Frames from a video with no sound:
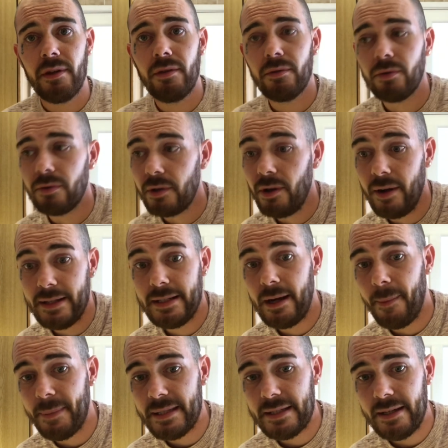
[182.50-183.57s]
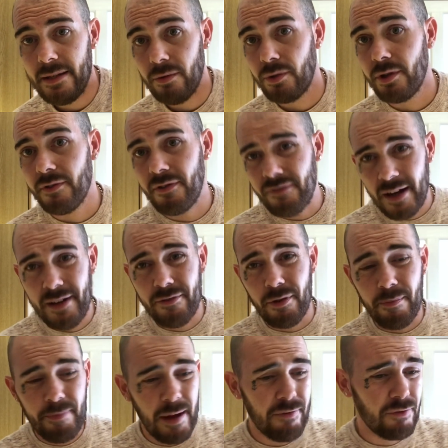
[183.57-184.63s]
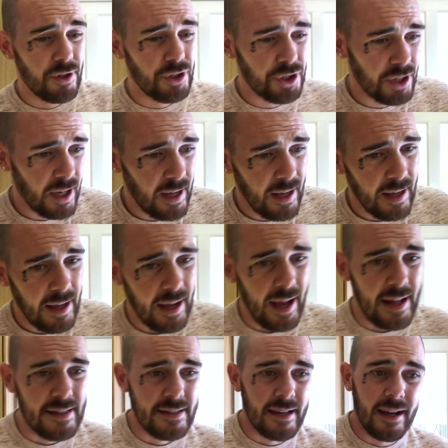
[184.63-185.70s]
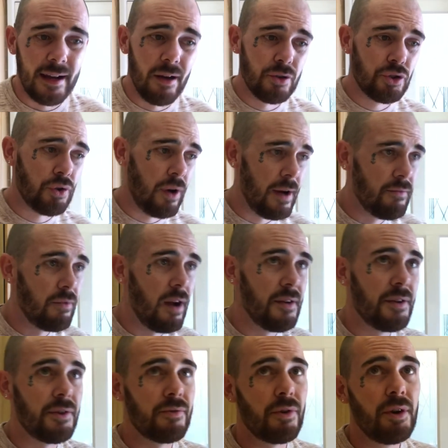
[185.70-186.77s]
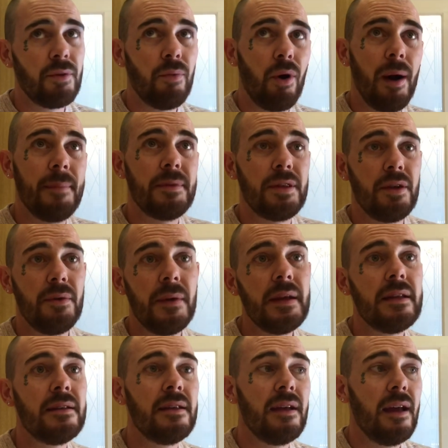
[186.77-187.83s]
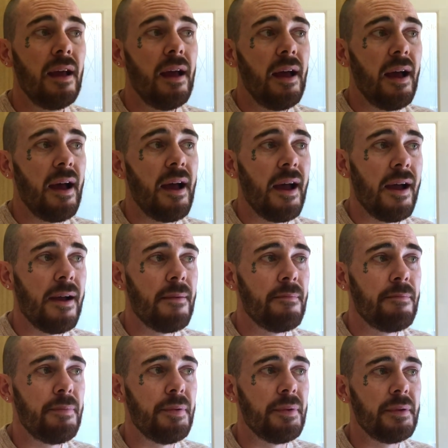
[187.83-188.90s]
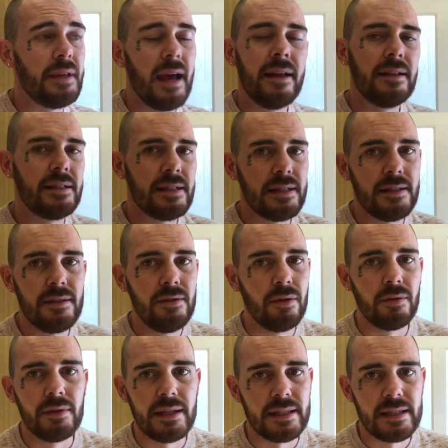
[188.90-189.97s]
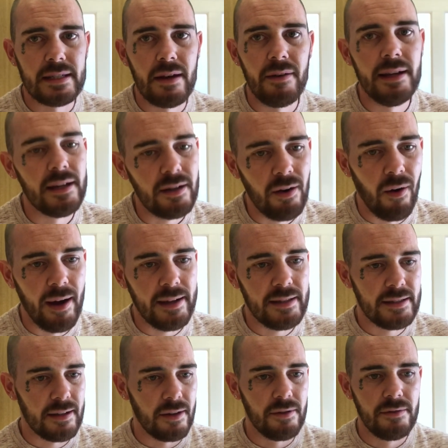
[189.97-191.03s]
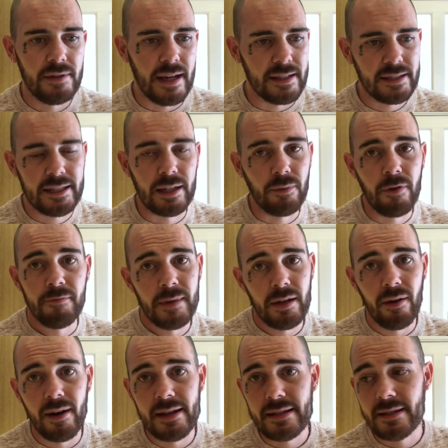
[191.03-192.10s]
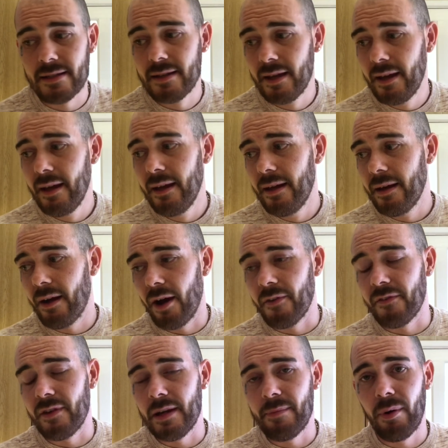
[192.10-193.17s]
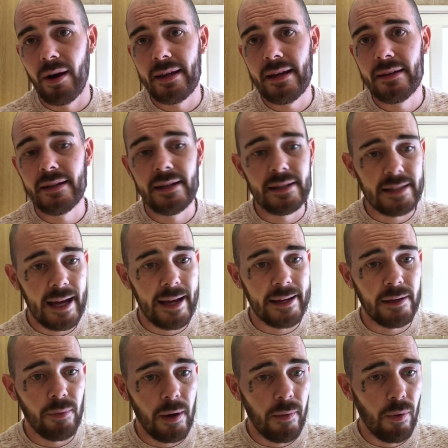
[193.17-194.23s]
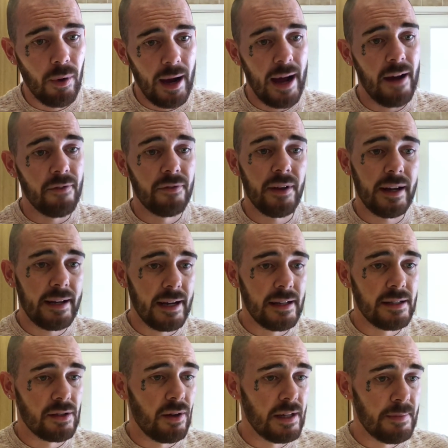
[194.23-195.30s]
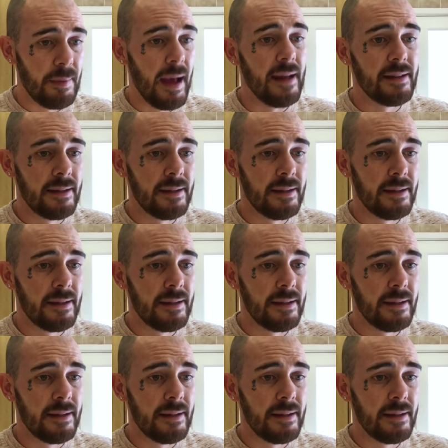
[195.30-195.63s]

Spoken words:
or a nice cup of tea or your favourite beverage, and I'll try and run through what I'm doing. But yeah, this is not necessarily a guide, so yeah, stick with me, guys, and hopefully by the end of the day we will have a king-size bed